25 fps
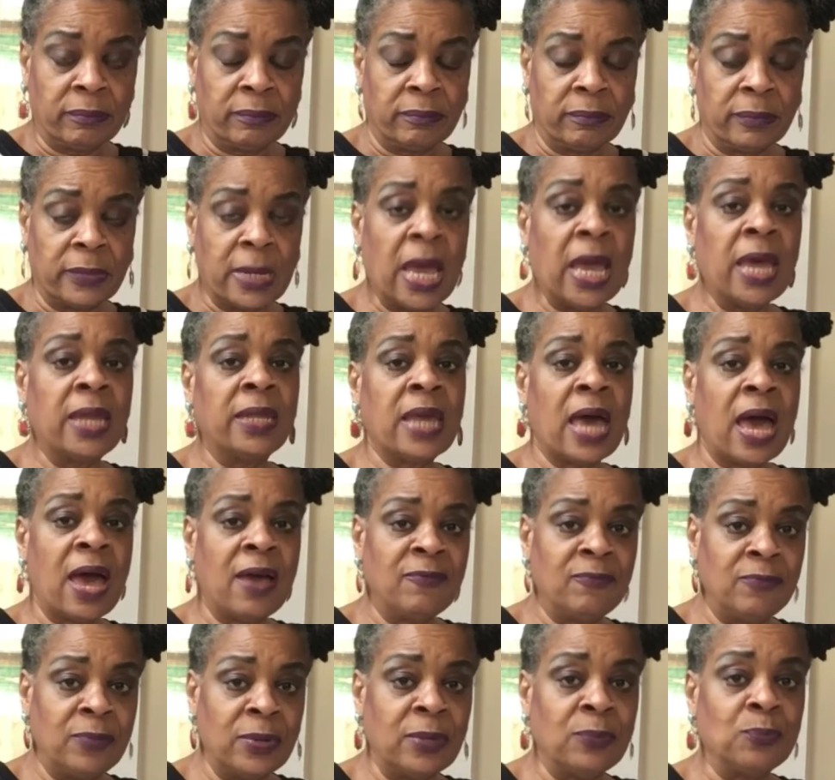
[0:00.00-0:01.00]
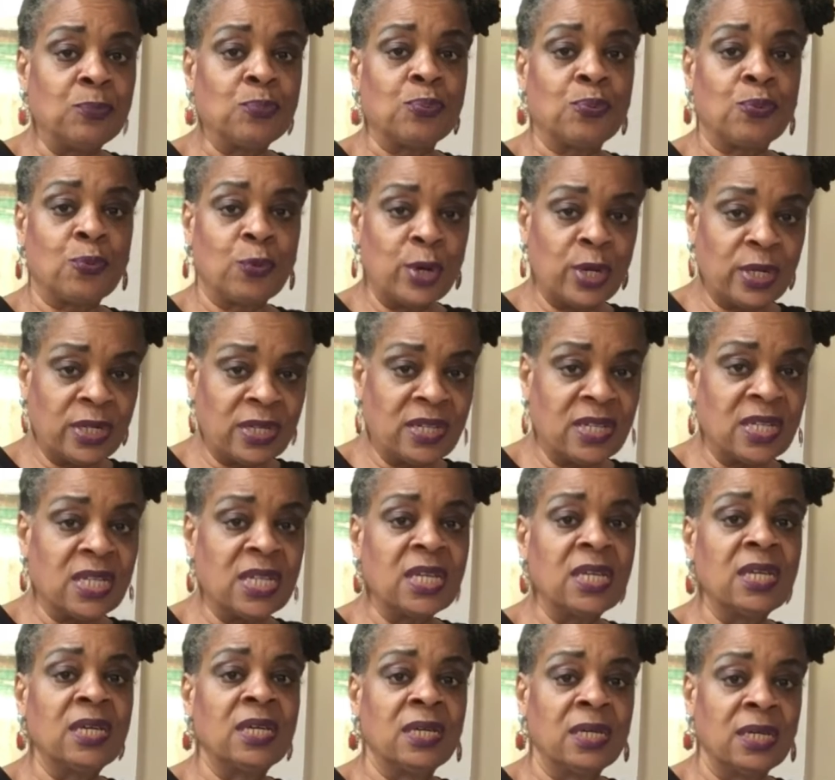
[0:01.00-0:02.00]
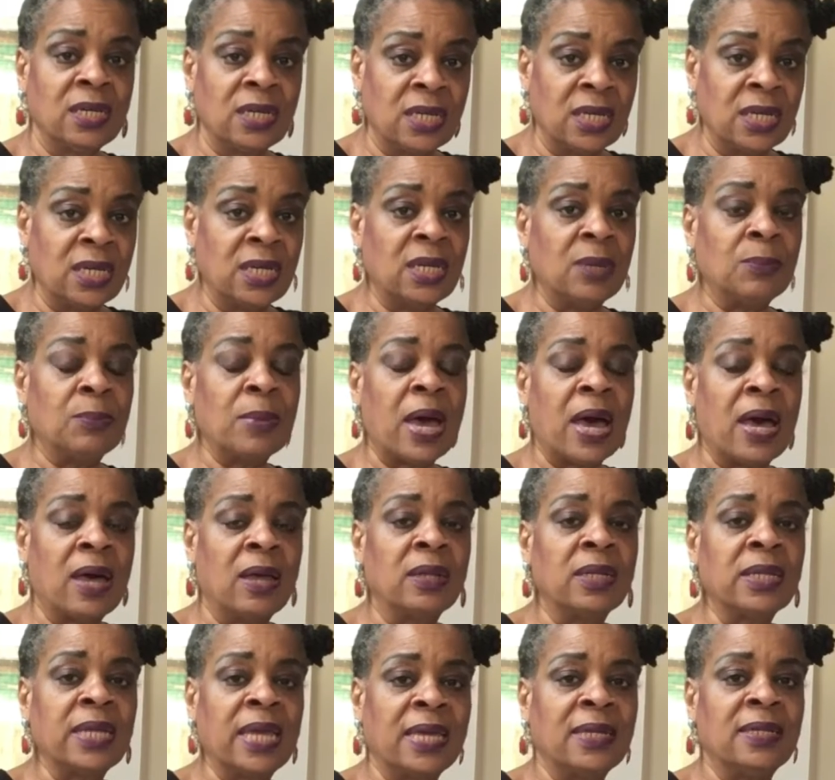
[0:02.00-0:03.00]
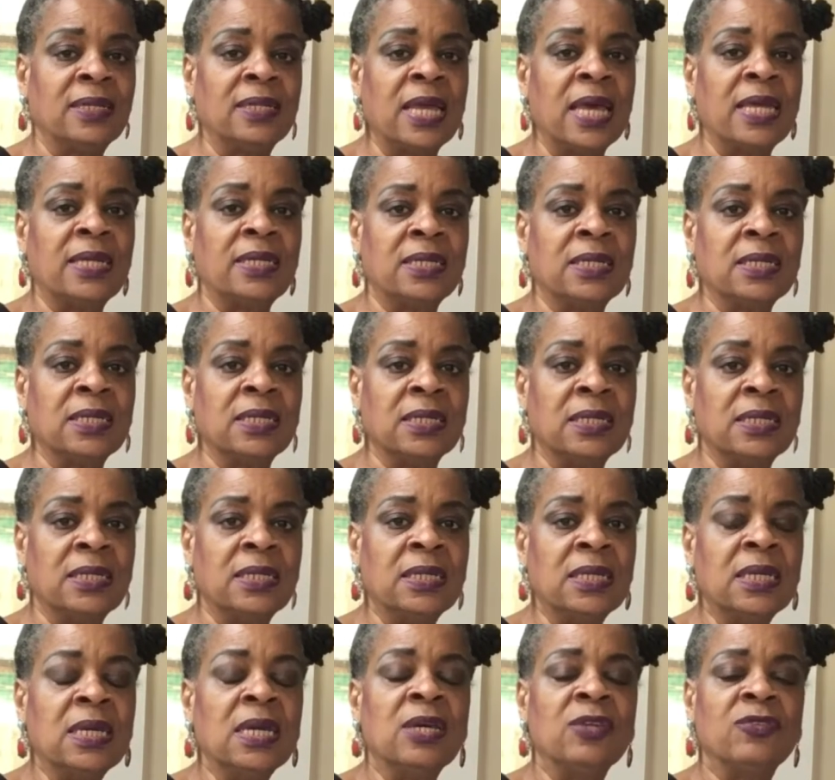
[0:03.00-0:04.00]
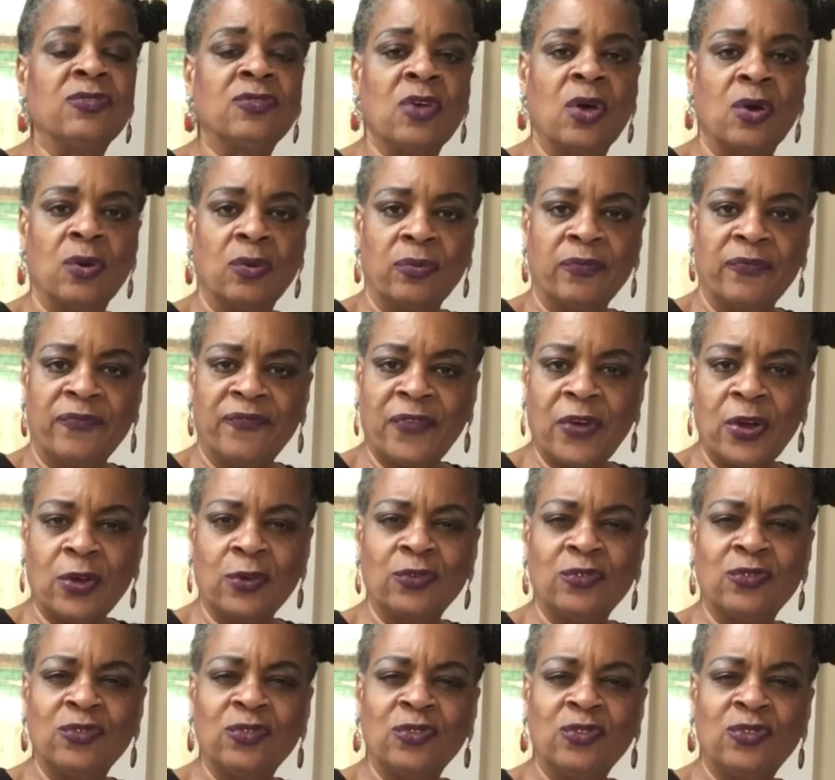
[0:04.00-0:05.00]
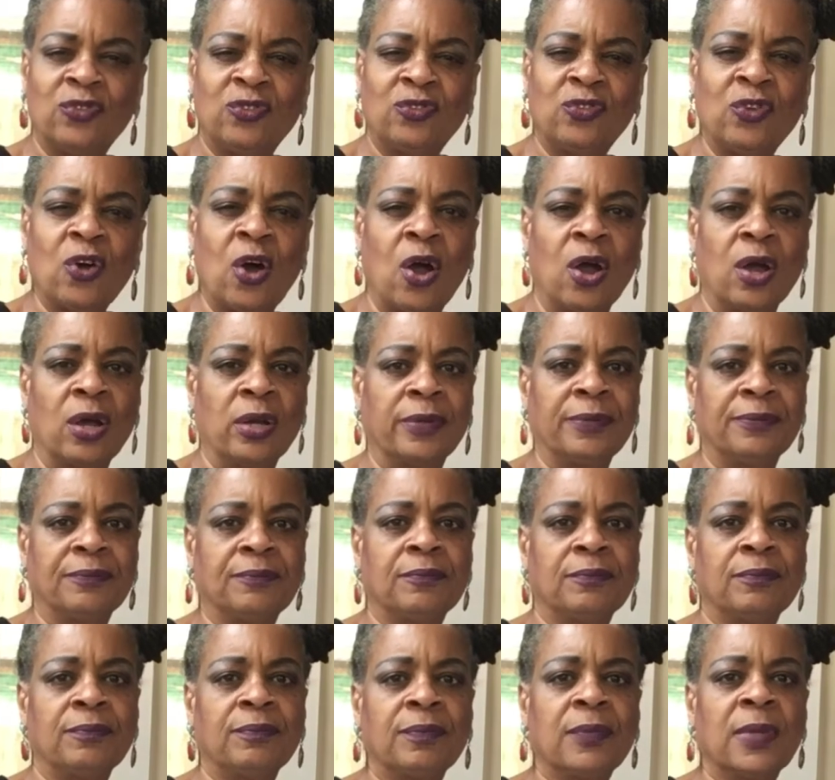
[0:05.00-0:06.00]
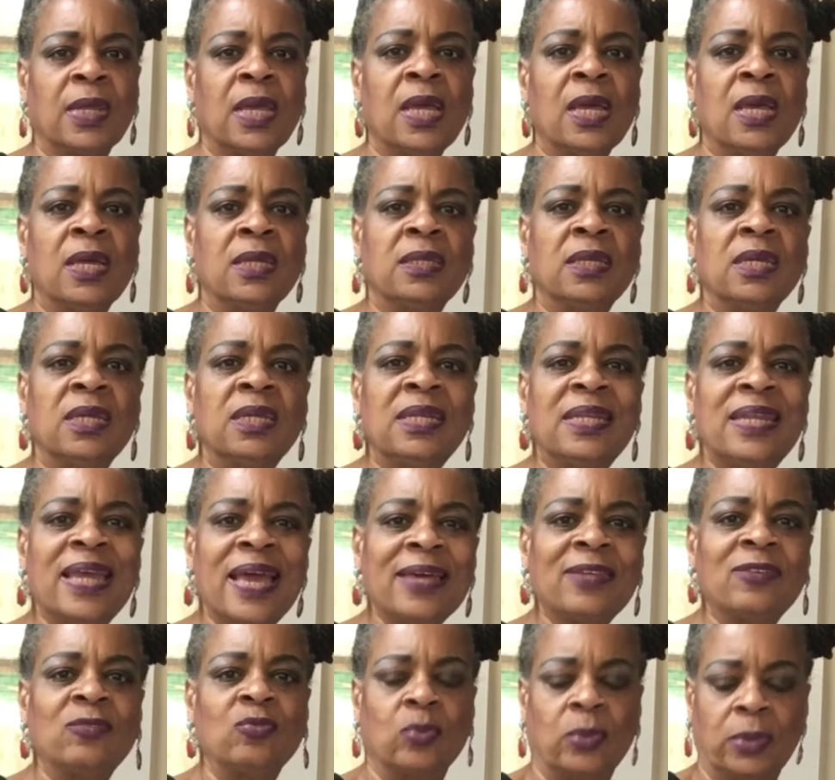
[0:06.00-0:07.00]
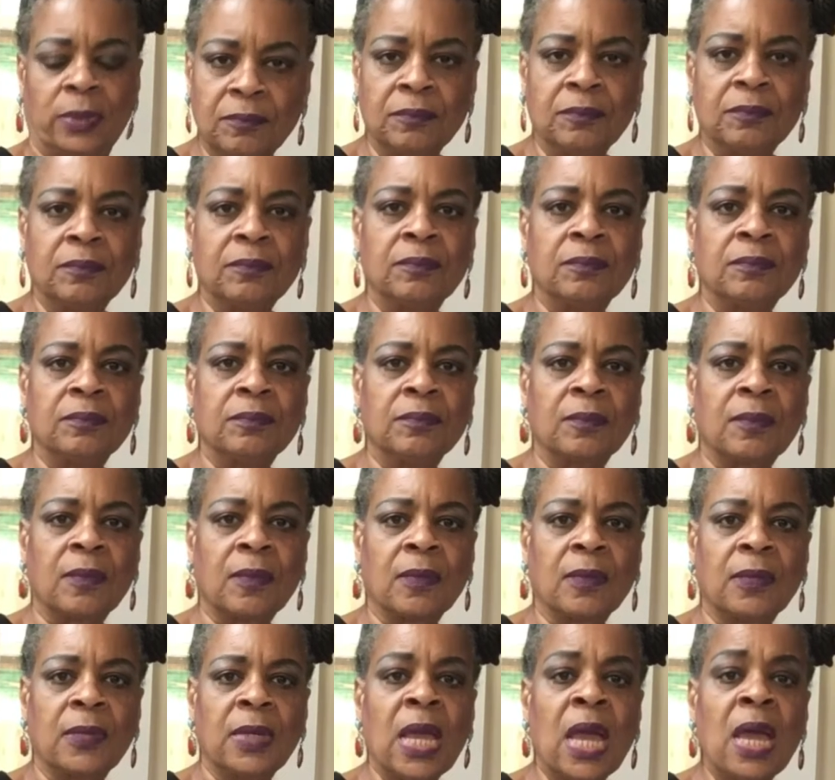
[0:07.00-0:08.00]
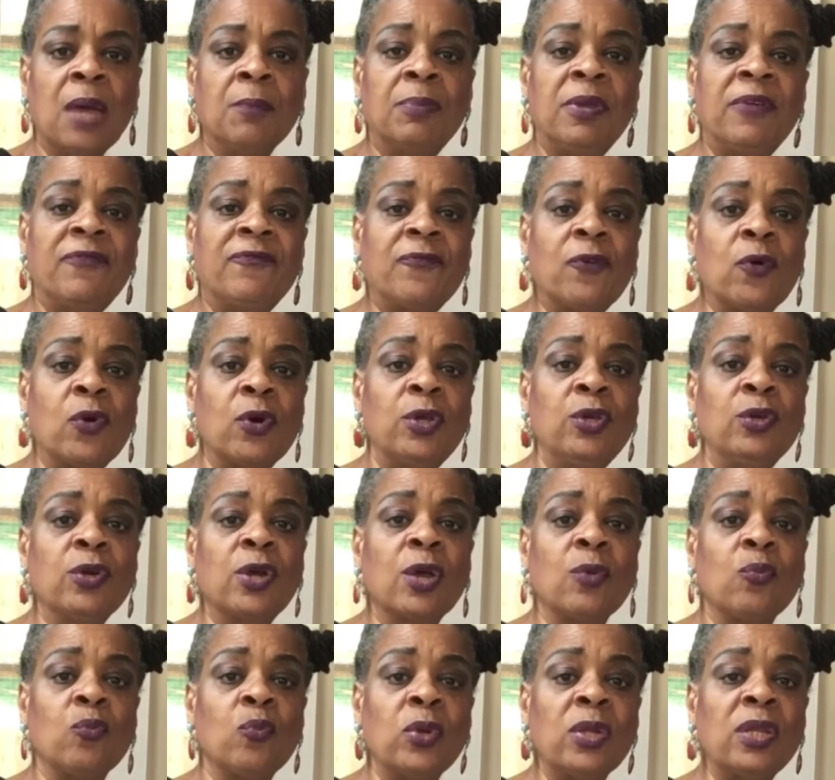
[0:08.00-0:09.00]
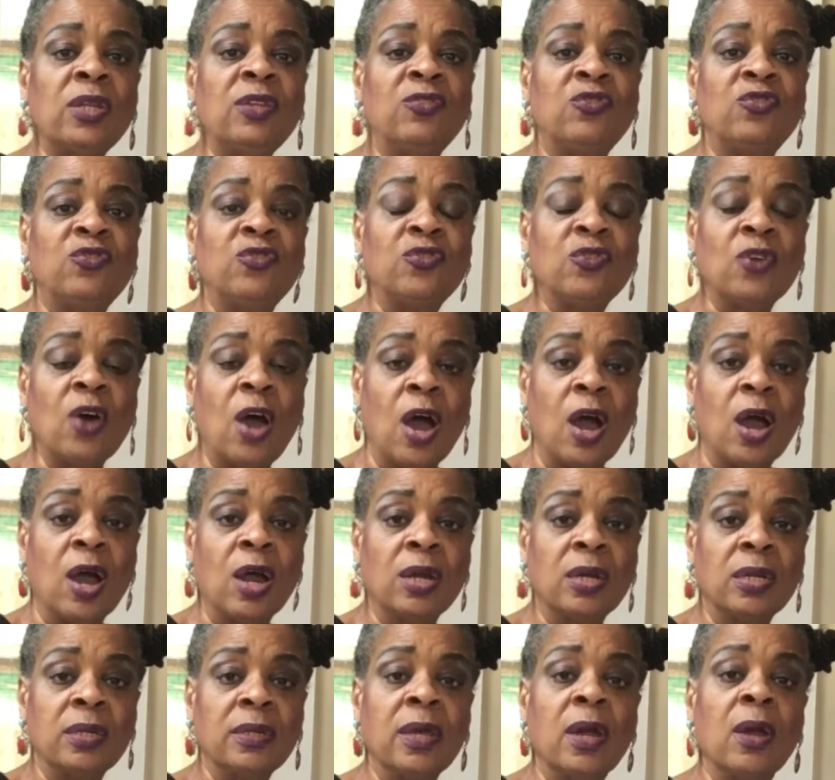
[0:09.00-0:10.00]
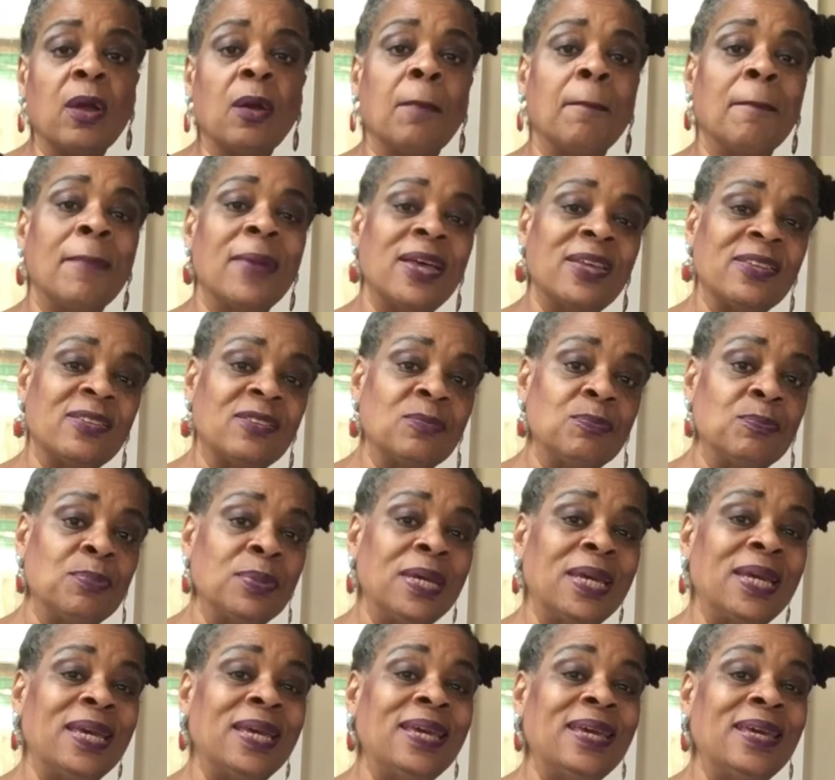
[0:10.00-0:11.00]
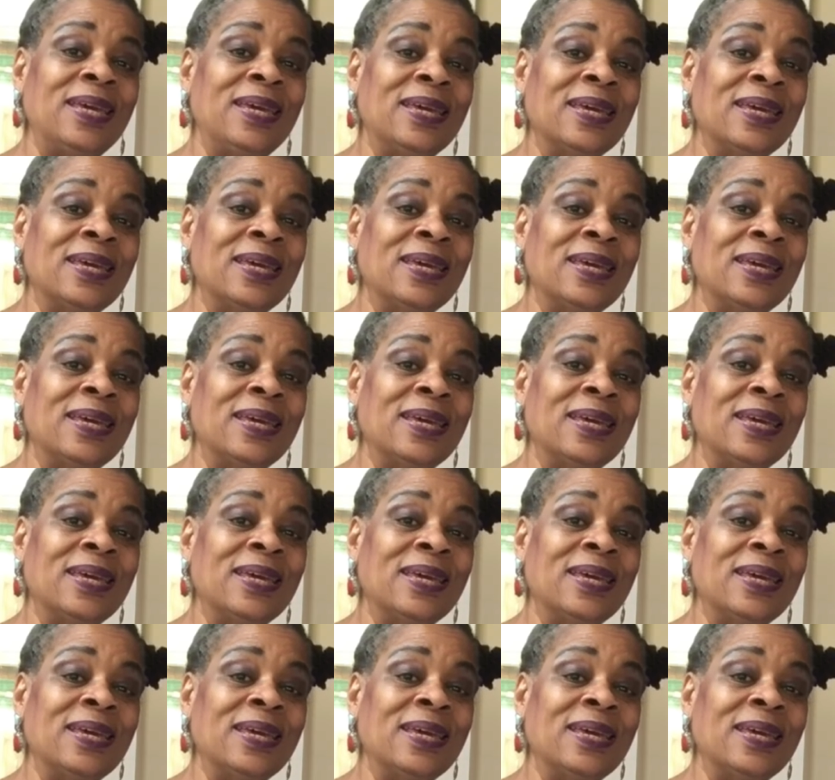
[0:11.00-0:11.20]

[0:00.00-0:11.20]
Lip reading: And I've been pretty good about getting that done. So, first, start. The next one, before you can really start, there must be